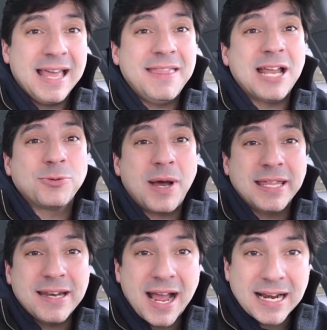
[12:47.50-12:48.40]
That's why
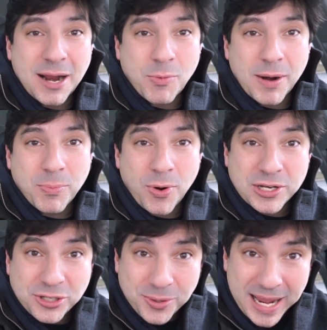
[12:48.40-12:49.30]
the
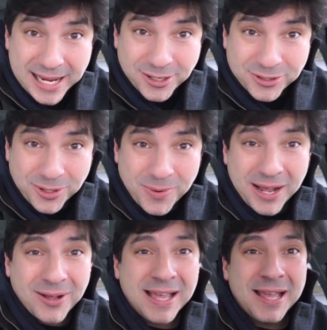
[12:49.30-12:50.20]
991.2 handles so
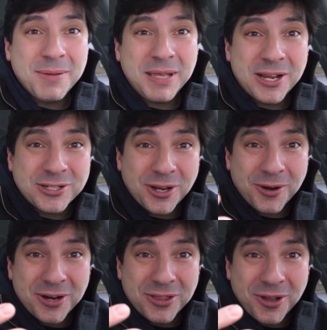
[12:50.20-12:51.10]
well, because
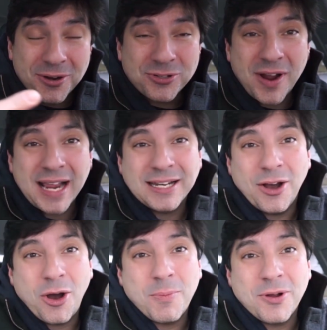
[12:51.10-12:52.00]
they're trying to
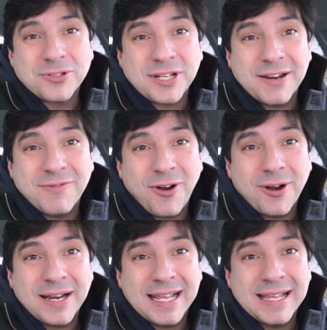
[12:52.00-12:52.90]
almost
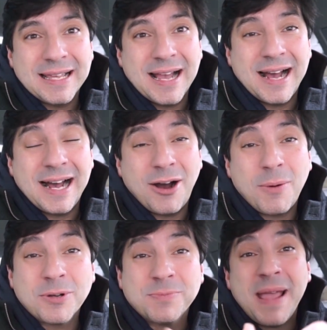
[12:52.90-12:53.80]
convert,
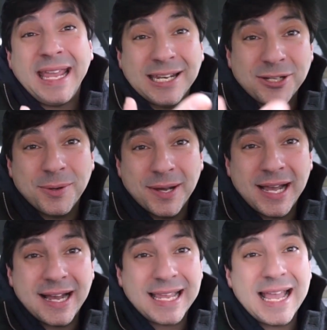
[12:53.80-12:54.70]
almost make it to
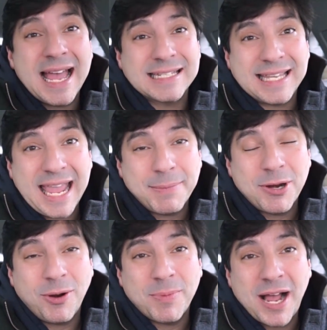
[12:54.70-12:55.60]
as a Cayman
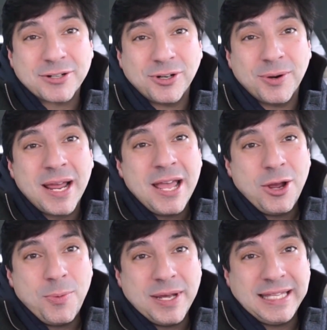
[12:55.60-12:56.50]
or a Boxster
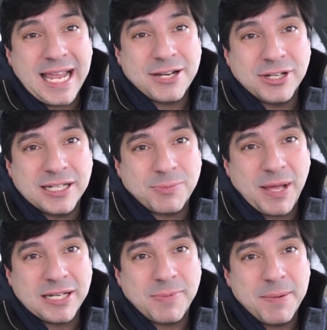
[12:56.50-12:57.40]
with the engine
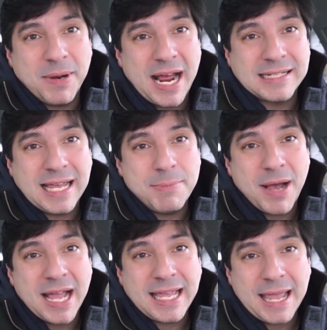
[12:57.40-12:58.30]
displacement. But I say
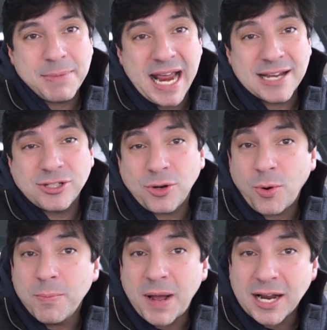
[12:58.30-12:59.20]
buy a Cayman S
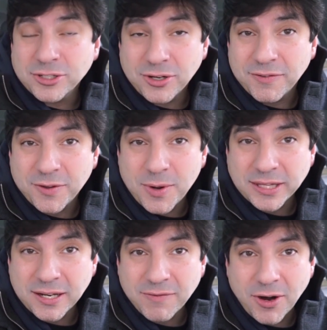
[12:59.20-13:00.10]
or a Boxster if you want
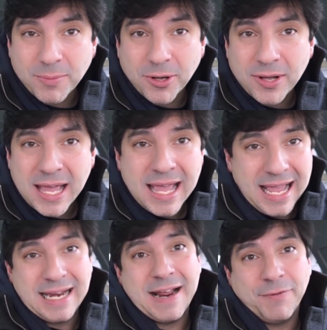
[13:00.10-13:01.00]
the convertible
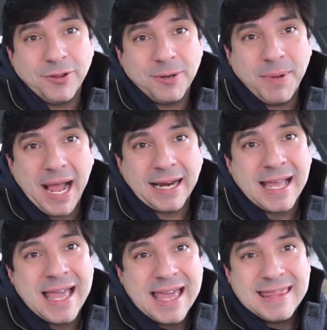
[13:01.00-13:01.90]
and never look back.
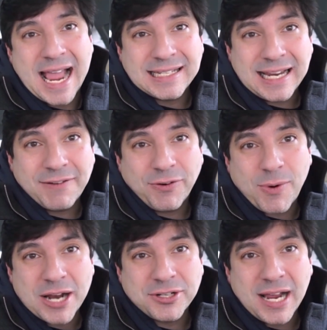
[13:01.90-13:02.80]
Thanks again for
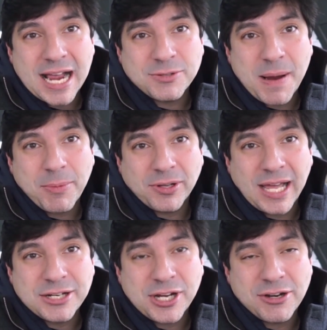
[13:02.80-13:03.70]
watching, guys. Remember to
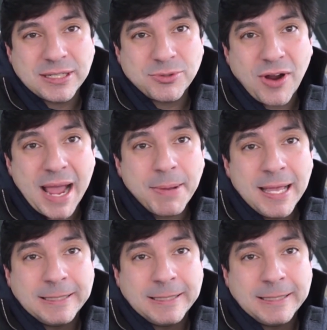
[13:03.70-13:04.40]
like, share, and subscribe.